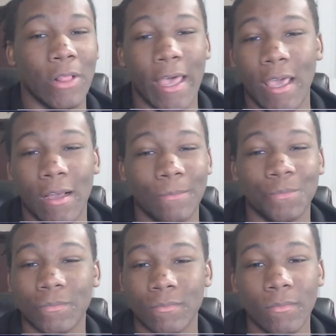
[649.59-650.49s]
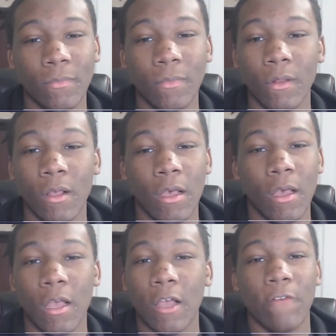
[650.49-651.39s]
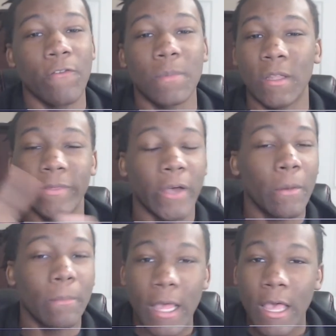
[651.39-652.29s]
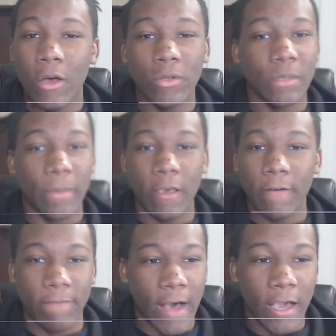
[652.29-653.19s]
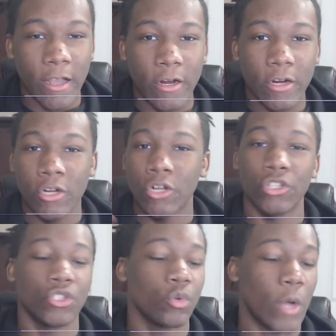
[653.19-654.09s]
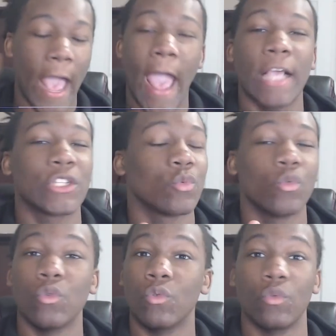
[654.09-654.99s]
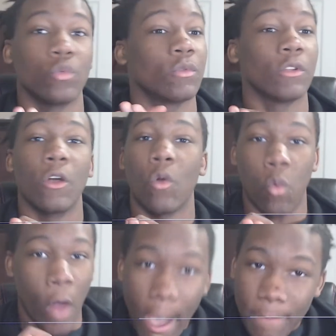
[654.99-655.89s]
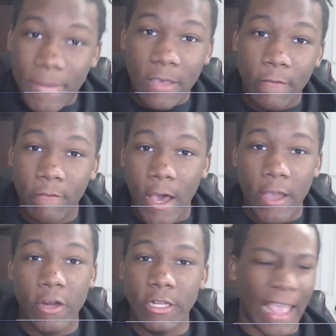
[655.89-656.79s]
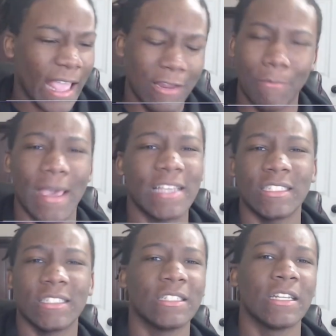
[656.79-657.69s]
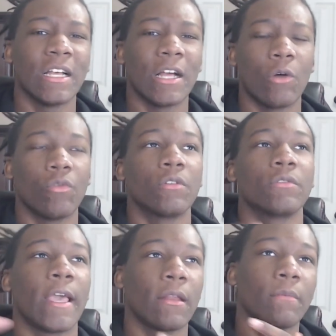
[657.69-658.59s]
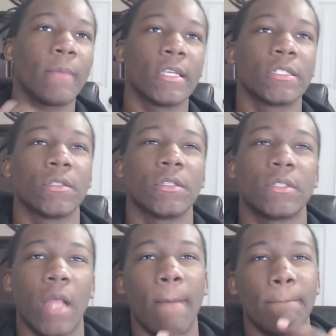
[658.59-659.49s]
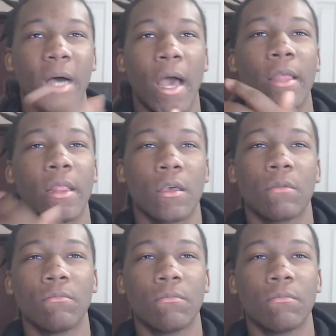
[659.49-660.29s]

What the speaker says: Like, from the thumbnail to being fire to the actual rap being fire, the animation, well, the animation is not by them,